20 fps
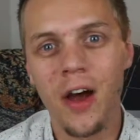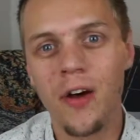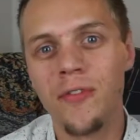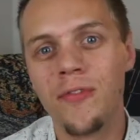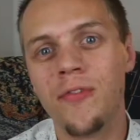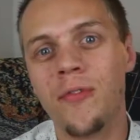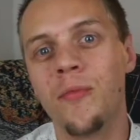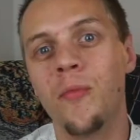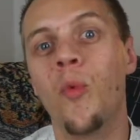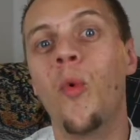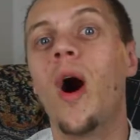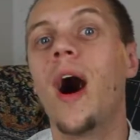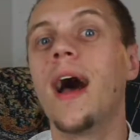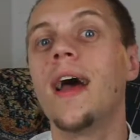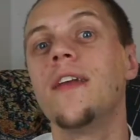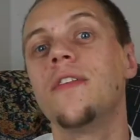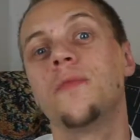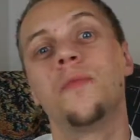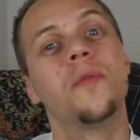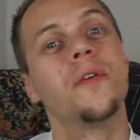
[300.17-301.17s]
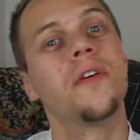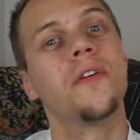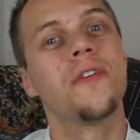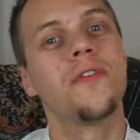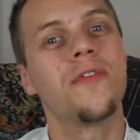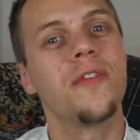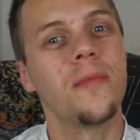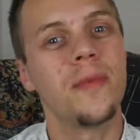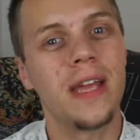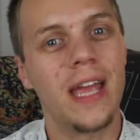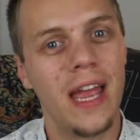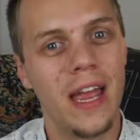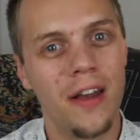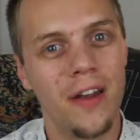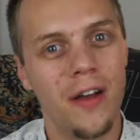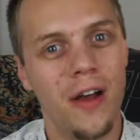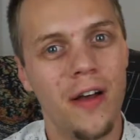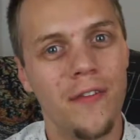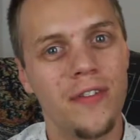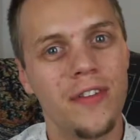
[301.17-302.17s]
of wise words from
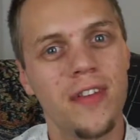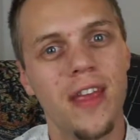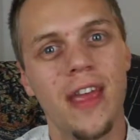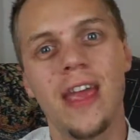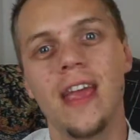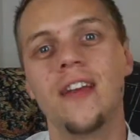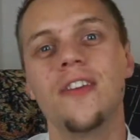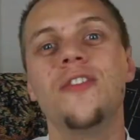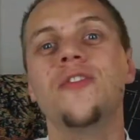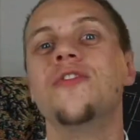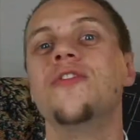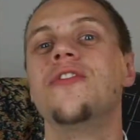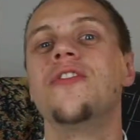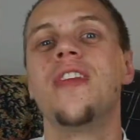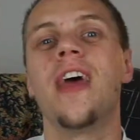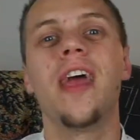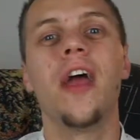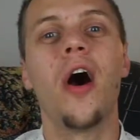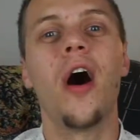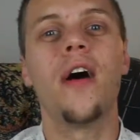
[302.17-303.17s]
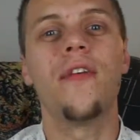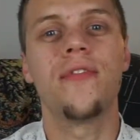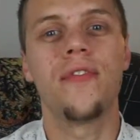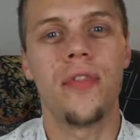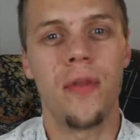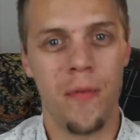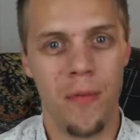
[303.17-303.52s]
Gandalf saying to stay off the